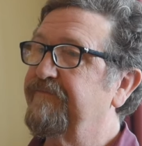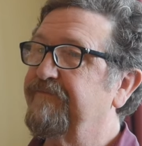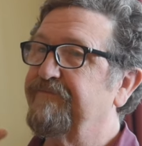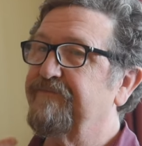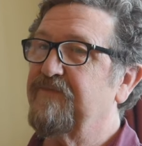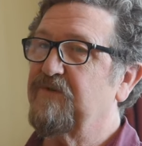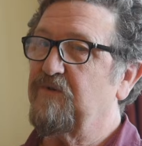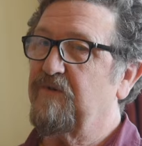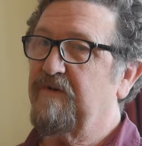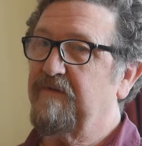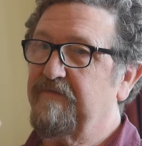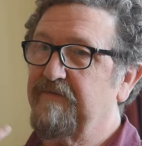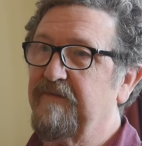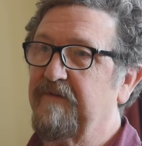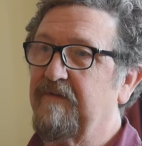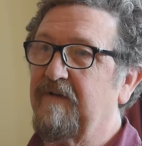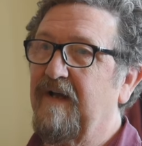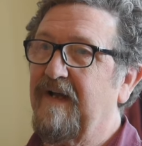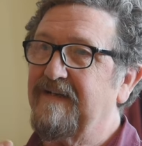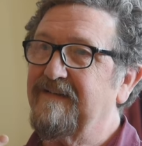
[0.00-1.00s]
sort of
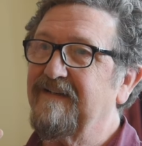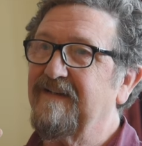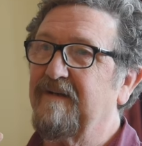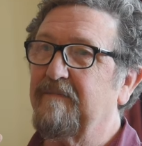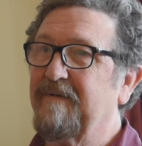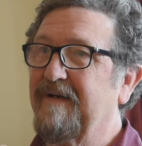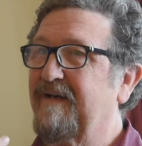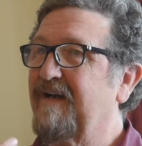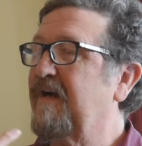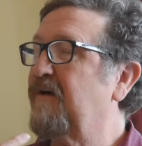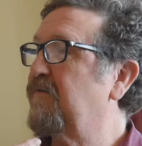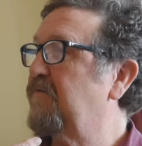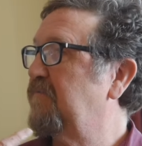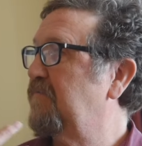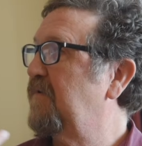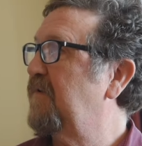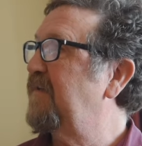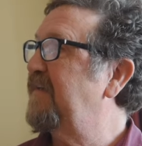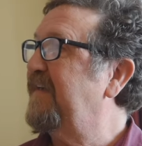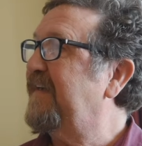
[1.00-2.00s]
the idea about how
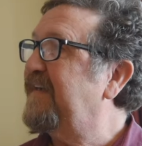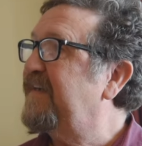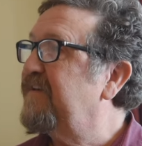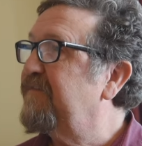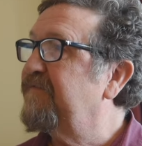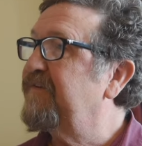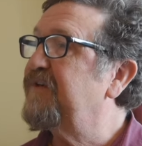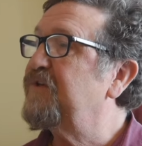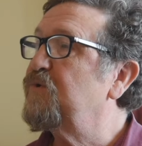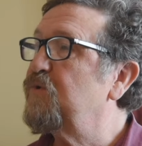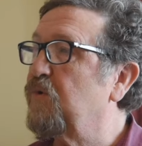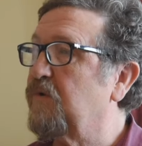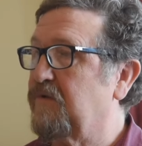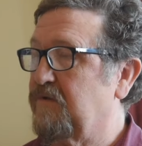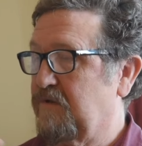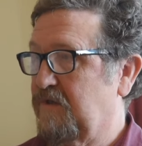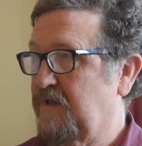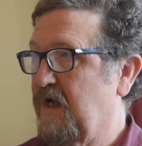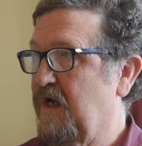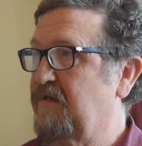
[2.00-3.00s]
an
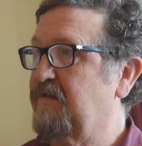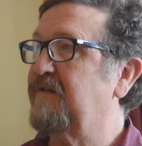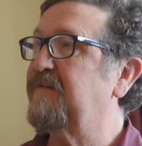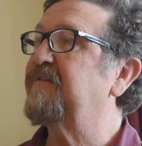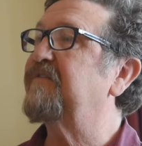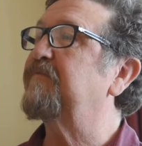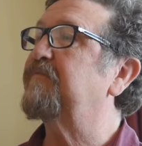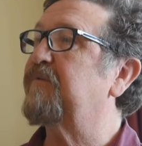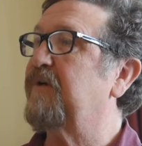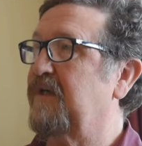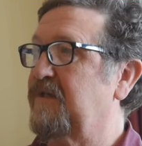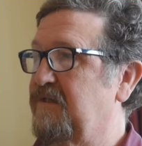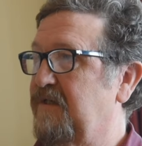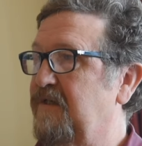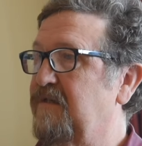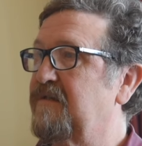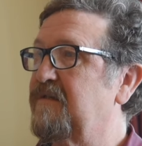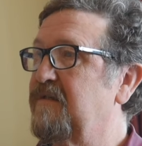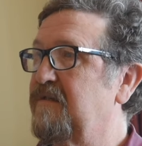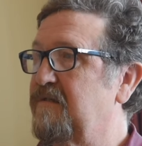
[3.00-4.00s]
individual's cognitive
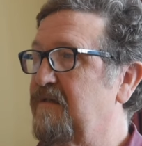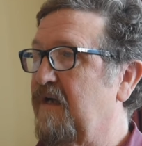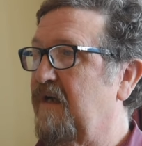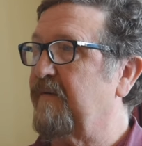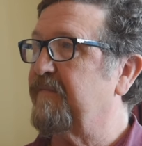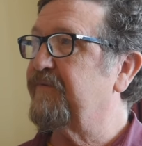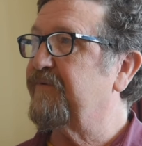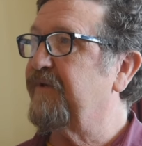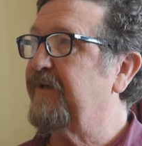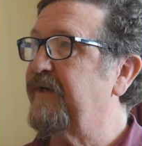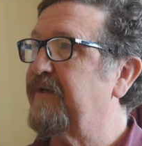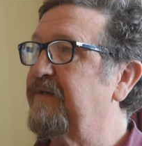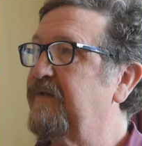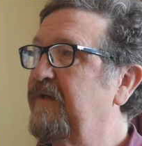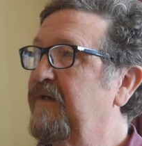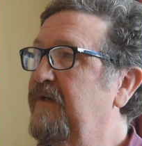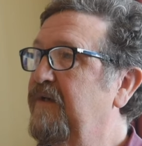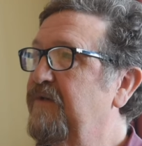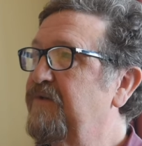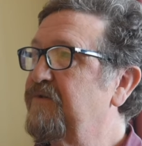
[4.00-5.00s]
processes operate
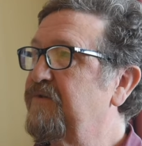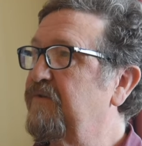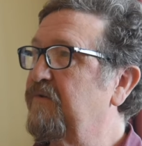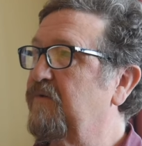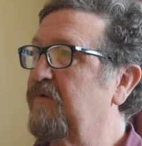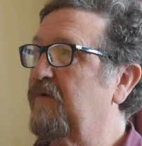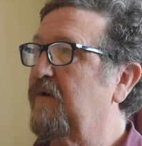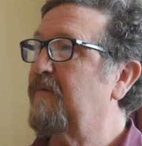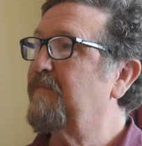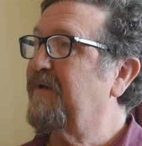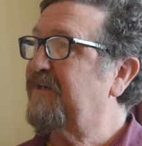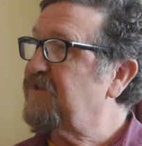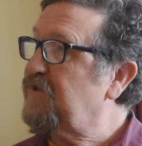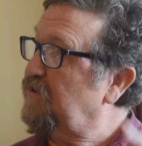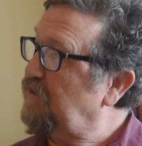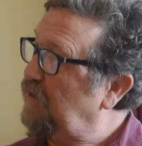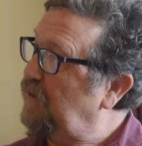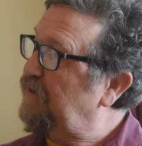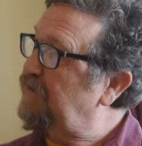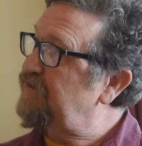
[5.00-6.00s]
to a much
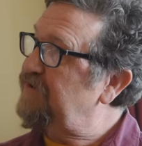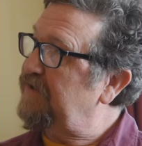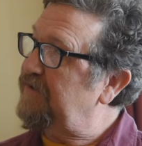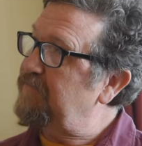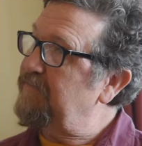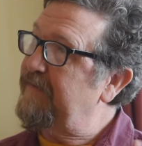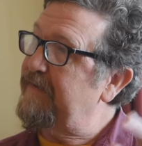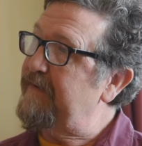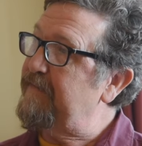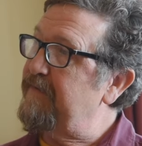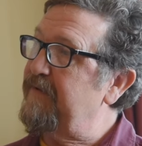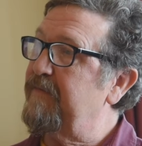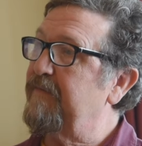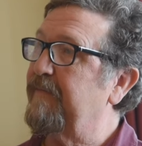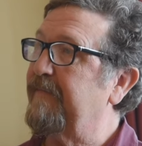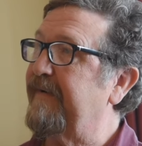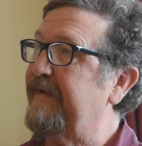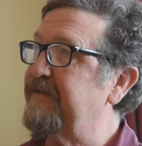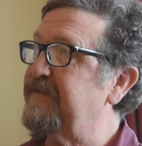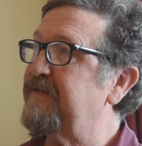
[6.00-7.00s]
larger, maybe you
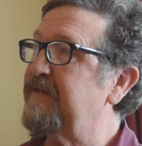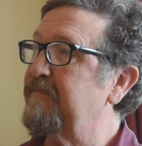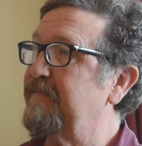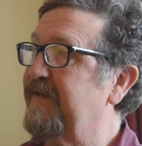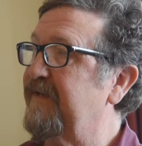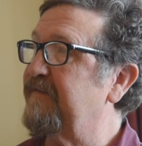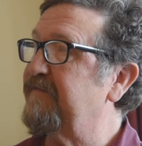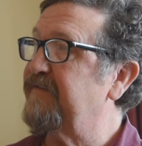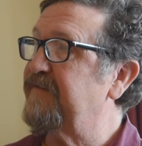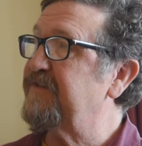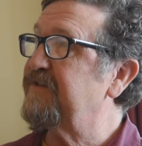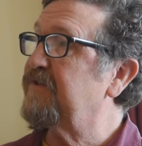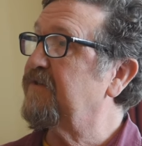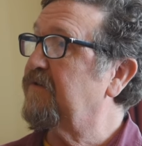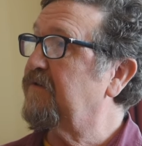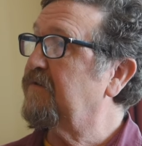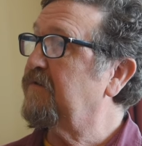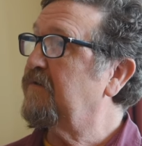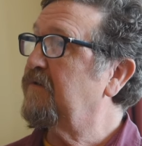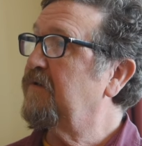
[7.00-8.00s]
might say
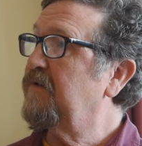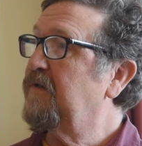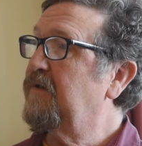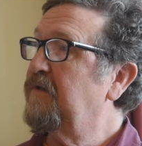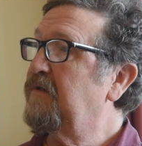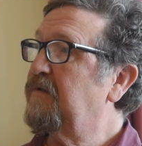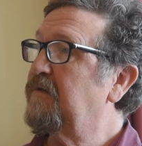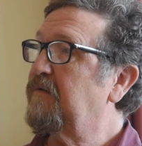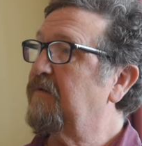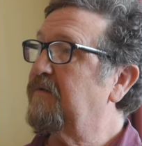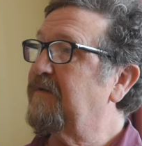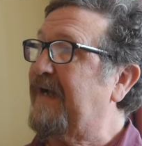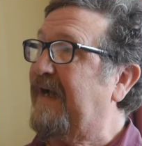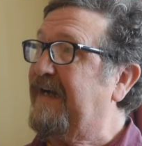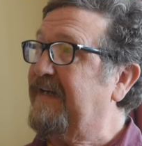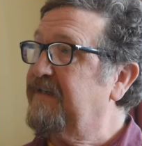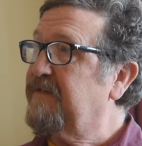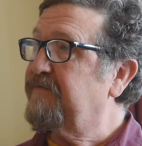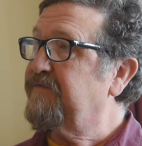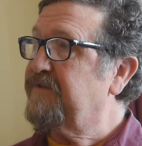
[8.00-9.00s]
metaphysical
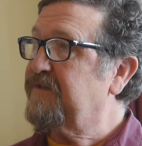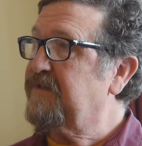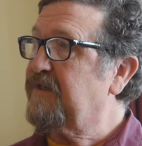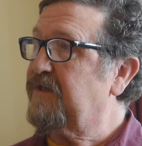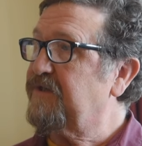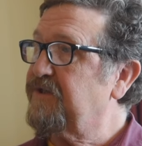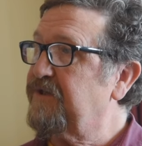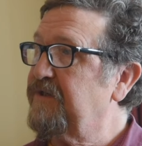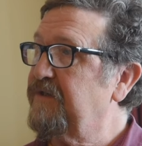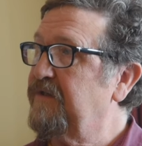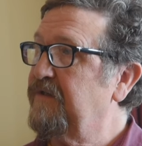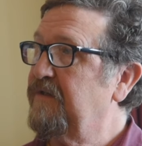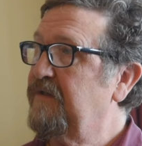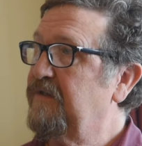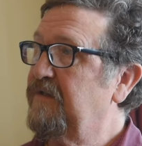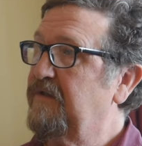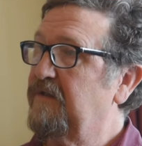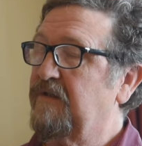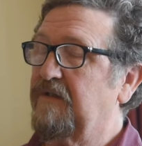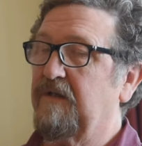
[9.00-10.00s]
kind of discussion,
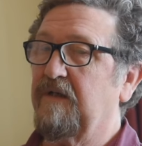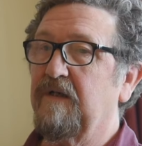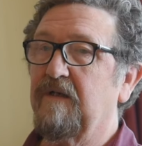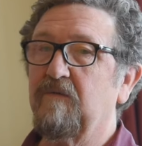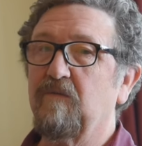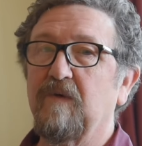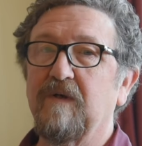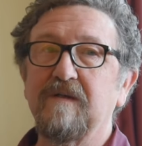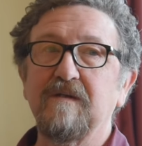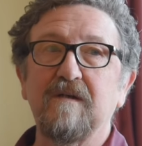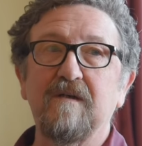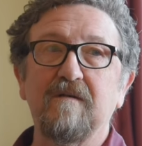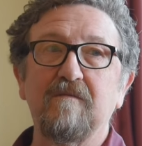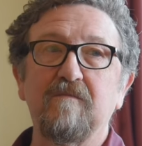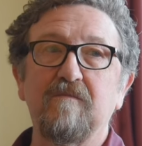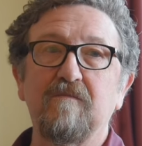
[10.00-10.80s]
and one that